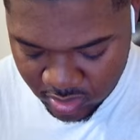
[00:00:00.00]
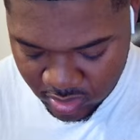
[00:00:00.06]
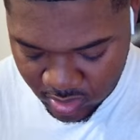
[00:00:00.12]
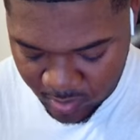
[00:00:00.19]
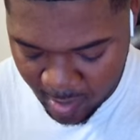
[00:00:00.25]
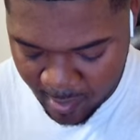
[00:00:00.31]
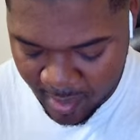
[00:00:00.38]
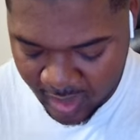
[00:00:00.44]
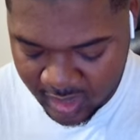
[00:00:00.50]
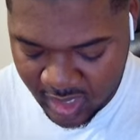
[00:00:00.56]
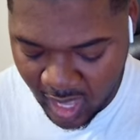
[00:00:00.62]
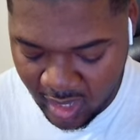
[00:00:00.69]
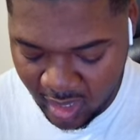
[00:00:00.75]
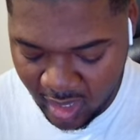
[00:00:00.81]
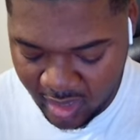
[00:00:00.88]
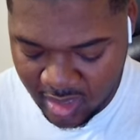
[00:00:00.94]
Maybe I just
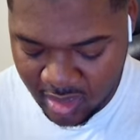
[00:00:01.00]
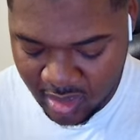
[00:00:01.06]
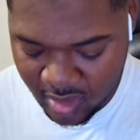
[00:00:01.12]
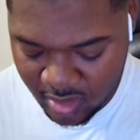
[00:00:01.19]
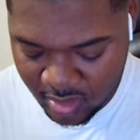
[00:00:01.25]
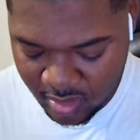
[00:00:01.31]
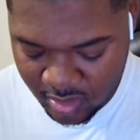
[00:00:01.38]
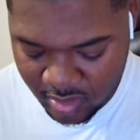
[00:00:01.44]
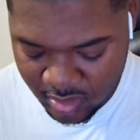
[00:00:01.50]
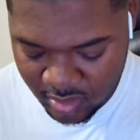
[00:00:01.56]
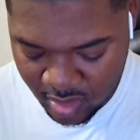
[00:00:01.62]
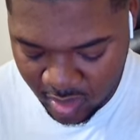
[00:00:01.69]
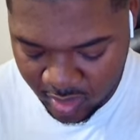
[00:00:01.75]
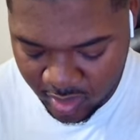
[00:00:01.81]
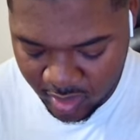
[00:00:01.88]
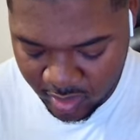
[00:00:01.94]
got lucky.
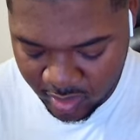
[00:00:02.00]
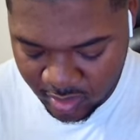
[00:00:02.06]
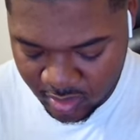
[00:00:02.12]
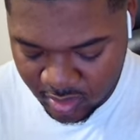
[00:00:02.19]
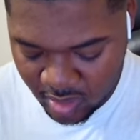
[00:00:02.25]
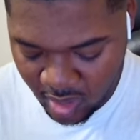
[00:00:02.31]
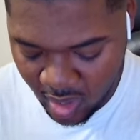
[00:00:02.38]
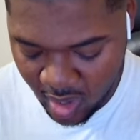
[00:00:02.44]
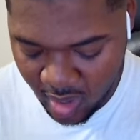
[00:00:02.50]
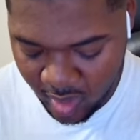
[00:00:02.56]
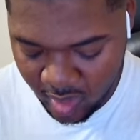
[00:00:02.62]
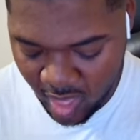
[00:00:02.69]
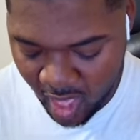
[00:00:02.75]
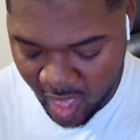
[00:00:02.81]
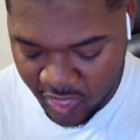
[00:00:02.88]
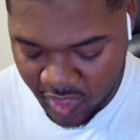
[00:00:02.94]
I don't know. Uh,
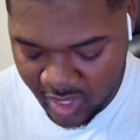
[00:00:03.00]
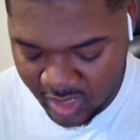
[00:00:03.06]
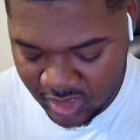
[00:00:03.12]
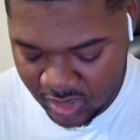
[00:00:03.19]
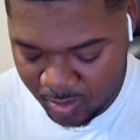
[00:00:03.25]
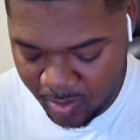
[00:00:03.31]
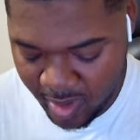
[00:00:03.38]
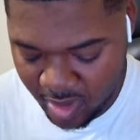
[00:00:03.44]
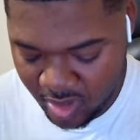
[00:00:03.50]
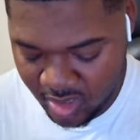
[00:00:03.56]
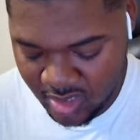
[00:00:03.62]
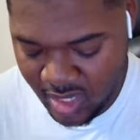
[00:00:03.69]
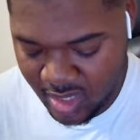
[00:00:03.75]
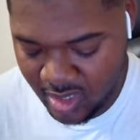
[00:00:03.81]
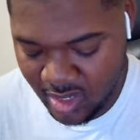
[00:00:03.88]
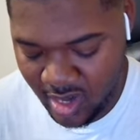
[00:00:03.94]
I think it's just better to
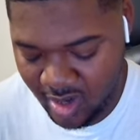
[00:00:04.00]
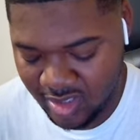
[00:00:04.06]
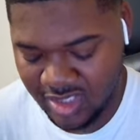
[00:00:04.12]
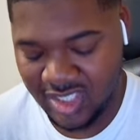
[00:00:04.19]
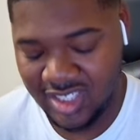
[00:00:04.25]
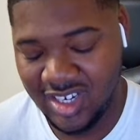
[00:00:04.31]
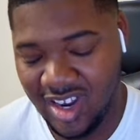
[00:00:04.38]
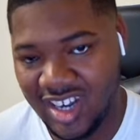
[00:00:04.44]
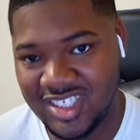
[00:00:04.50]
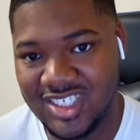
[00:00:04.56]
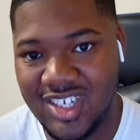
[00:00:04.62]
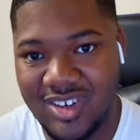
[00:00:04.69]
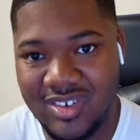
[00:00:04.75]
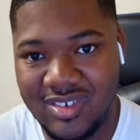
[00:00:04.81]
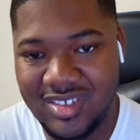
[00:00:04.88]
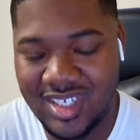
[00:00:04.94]
take the guaranteed dodge
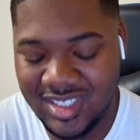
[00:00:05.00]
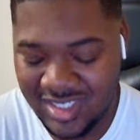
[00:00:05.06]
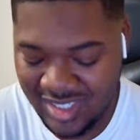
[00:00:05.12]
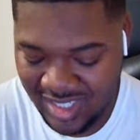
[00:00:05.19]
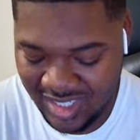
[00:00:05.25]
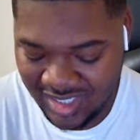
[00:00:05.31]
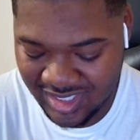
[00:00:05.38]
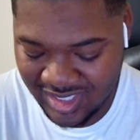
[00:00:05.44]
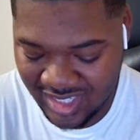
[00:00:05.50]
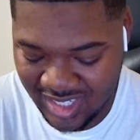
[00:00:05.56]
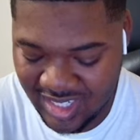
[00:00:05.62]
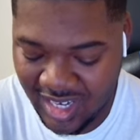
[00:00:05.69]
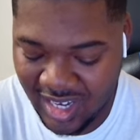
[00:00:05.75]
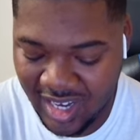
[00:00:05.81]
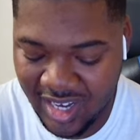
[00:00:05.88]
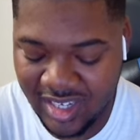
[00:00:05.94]
though, because he's
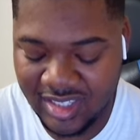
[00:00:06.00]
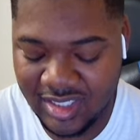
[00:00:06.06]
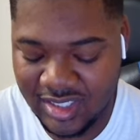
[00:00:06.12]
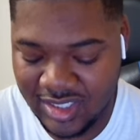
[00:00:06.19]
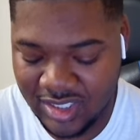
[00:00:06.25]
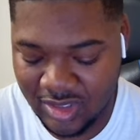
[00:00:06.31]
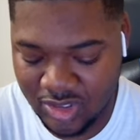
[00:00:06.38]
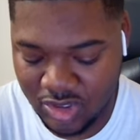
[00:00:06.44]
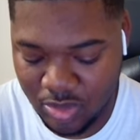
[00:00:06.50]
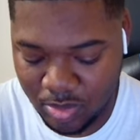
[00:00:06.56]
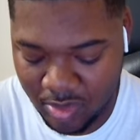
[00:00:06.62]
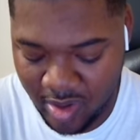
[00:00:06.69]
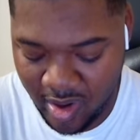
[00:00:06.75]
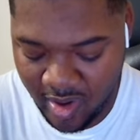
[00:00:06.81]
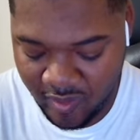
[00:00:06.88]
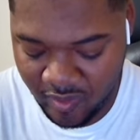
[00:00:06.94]
he uh he's still super
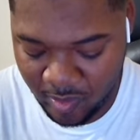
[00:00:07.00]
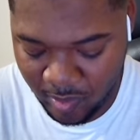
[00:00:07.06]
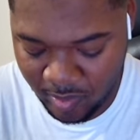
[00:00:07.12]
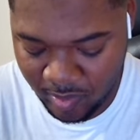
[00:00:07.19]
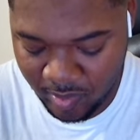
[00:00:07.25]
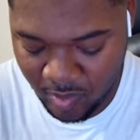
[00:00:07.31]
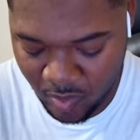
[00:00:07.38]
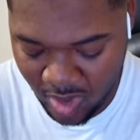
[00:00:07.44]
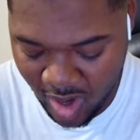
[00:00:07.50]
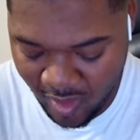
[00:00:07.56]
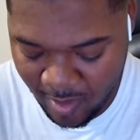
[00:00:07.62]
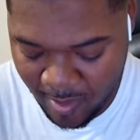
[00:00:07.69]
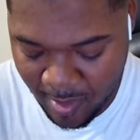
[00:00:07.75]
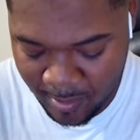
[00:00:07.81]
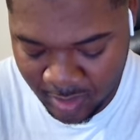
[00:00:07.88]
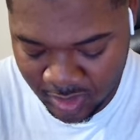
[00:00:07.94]
uh, from what I
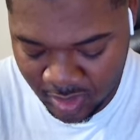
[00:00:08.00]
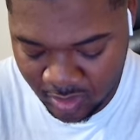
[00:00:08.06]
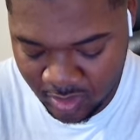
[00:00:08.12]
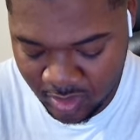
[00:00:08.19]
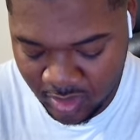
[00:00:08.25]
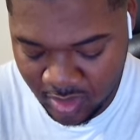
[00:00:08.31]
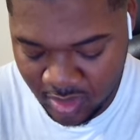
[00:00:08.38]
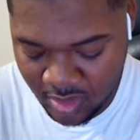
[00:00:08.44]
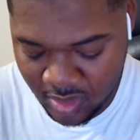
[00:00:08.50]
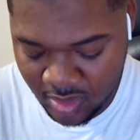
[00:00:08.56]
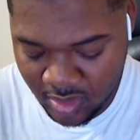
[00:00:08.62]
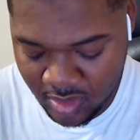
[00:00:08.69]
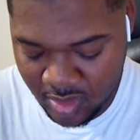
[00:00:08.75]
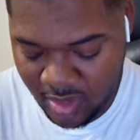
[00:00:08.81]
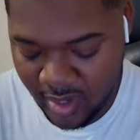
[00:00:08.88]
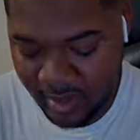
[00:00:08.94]
remember. So,
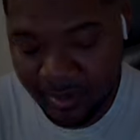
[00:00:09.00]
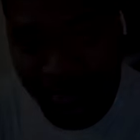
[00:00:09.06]
yeah.